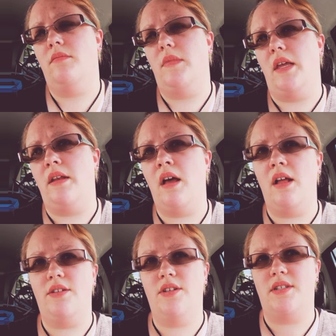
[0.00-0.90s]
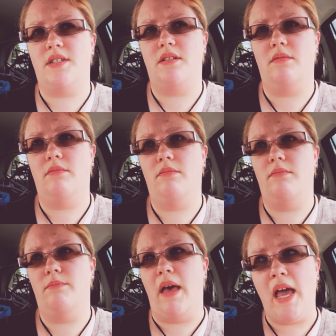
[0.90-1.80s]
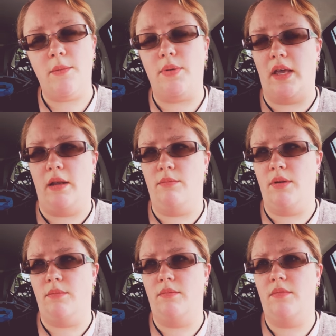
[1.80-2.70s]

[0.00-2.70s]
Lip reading: And not just bad pain, but